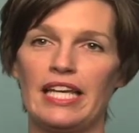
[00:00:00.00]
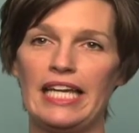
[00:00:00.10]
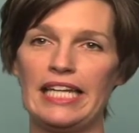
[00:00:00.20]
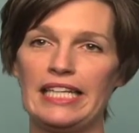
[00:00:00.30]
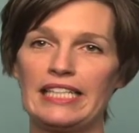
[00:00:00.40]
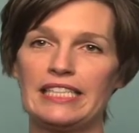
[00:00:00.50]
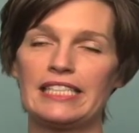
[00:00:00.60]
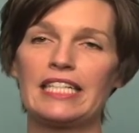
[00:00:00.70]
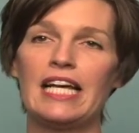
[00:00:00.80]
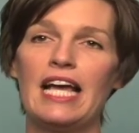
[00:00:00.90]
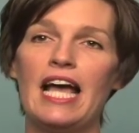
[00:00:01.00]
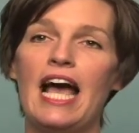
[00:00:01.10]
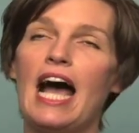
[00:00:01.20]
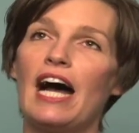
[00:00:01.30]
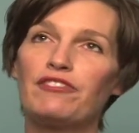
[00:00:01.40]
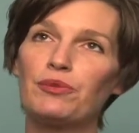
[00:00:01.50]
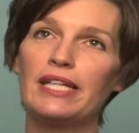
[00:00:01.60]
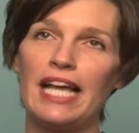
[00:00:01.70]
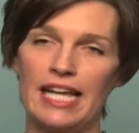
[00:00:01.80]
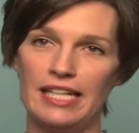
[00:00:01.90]
And after we
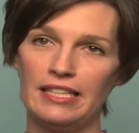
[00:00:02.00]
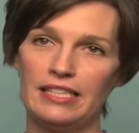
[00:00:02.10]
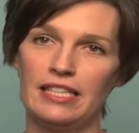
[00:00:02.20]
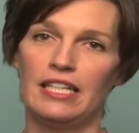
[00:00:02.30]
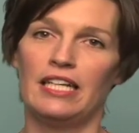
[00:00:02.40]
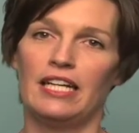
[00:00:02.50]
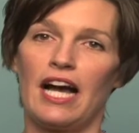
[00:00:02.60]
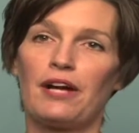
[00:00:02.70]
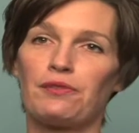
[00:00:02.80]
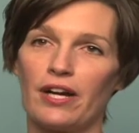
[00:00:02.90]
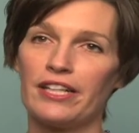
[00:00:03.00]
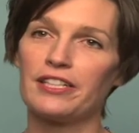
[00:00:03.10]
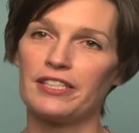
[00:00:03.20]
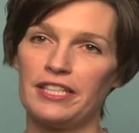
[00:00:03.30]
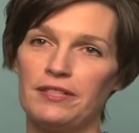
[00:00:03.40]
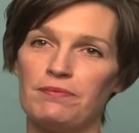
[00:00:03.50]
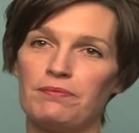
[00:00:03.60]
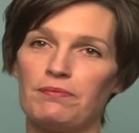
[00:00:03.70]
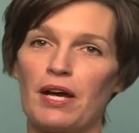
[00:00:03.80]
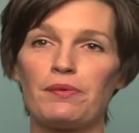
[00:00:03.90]
ate, ironically,
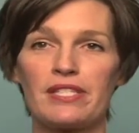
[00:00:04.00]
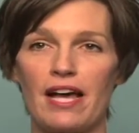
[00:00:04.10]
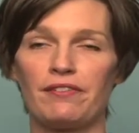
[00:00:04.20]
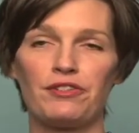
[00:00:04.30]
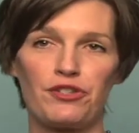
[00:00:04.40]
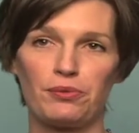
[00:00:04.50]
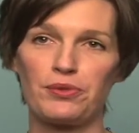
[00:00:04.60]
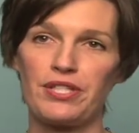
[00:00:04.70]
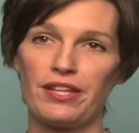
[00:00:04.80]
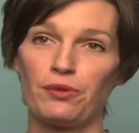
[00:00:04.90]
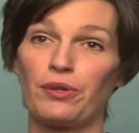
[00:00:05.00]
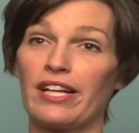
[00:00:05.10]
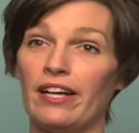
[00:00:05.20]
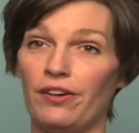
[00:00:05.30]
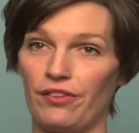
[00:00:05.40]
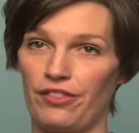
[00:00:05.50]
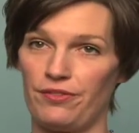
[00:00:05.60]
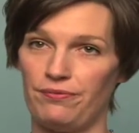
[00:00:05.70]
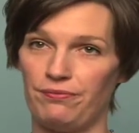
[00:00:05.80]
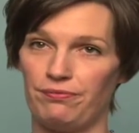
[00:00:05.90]
I was having trouble saying the word health.
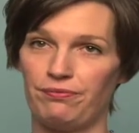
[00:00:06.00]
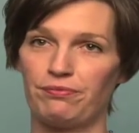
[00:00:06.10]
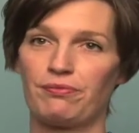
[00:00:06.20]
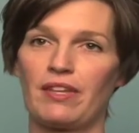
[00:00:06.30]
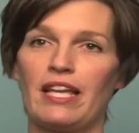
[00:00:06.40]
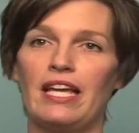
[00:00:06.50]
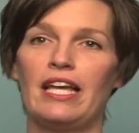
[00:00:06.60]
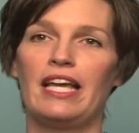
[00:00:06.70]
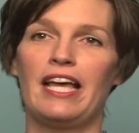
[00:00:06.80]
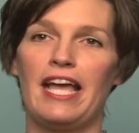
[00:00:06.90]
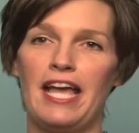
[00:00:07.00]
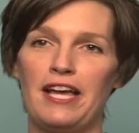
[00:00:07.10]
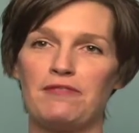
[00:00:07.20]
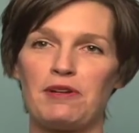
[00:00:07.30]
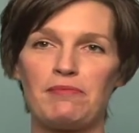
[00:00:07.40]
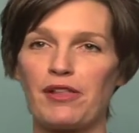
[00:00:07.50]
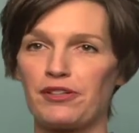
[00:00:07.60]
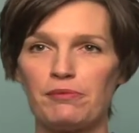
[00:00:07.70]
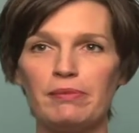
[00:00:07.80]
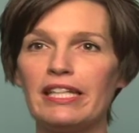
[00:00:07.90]
And my mother
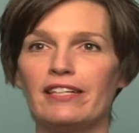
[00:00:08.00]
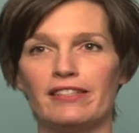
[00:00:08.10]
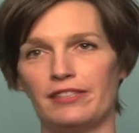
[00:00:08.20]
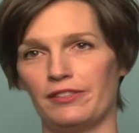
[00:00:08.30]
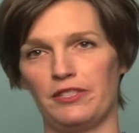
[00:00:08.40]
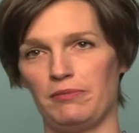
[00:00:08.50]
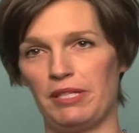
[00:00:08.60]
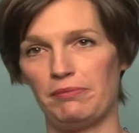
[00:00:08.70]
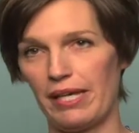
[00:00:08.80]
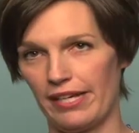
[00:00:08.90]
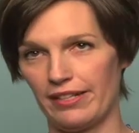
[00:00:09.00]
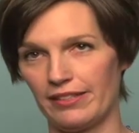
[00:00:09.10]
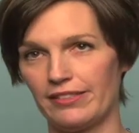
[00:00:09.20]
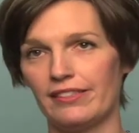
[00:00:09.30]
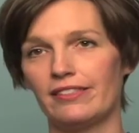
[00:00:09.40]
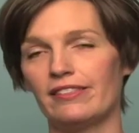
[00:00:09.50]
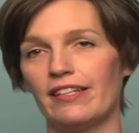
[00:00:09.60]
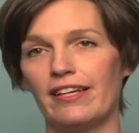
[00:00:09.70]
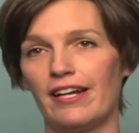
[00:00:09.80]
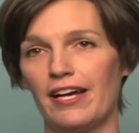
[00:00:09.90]
immediately looked at me and panicked,
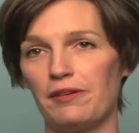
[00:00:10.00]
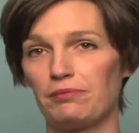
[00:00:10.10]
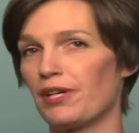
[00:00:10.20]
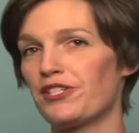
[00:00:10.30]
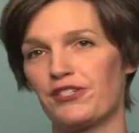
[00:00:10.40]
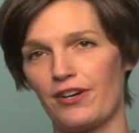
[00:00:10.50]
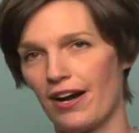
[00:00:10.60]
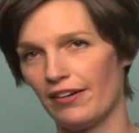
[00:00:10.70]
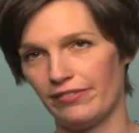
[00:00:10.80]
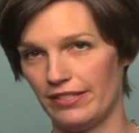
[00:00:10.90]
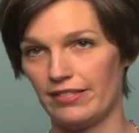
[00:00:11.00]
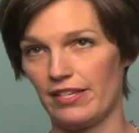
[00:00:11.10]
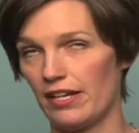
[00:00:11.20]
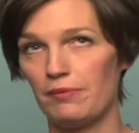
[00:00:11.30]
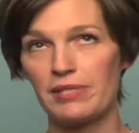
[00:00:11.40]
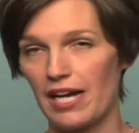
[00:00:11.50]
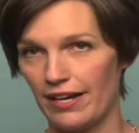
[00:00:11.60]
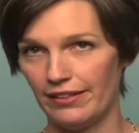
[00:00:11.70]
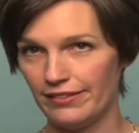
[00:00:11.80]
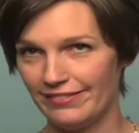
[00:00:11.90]
and I brushed her off and said, "I'm
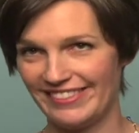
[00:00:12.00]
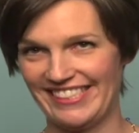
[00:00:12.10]
tired."